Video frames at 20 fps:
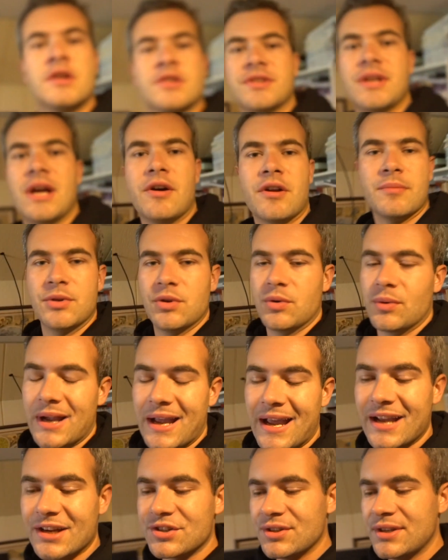So now what I'm doing,
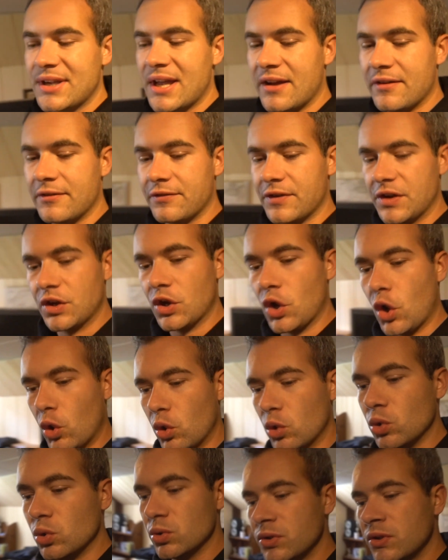I actually have an
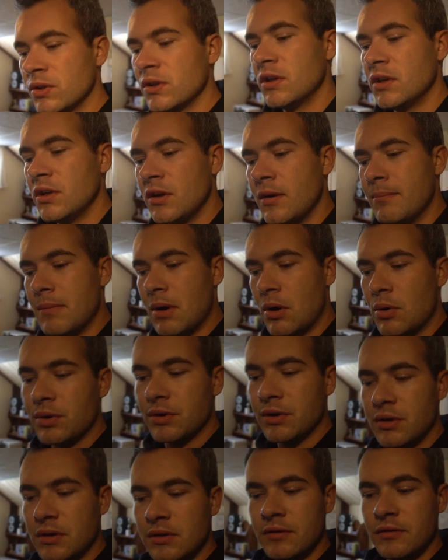old
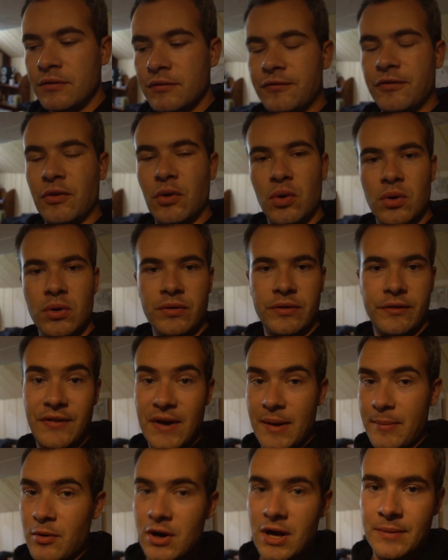motor for the
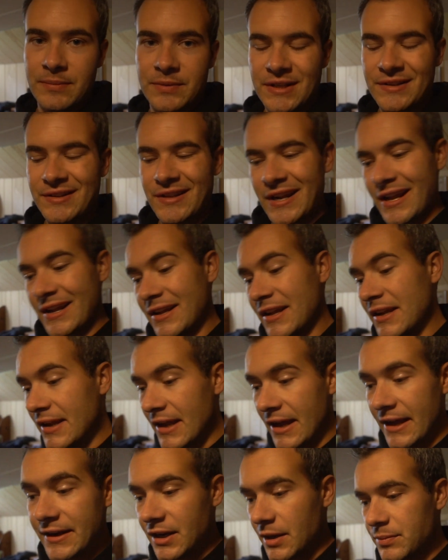fiber optic that I didn't
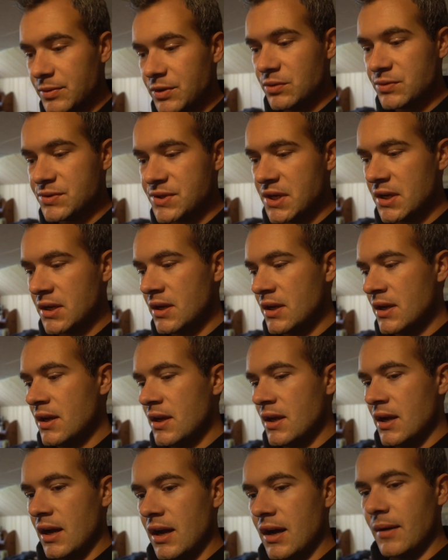end up using,
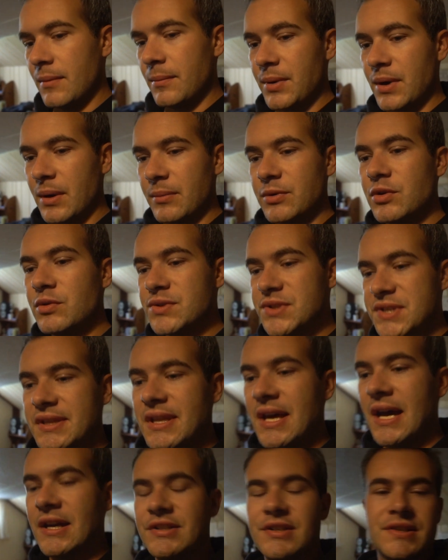but I'm using that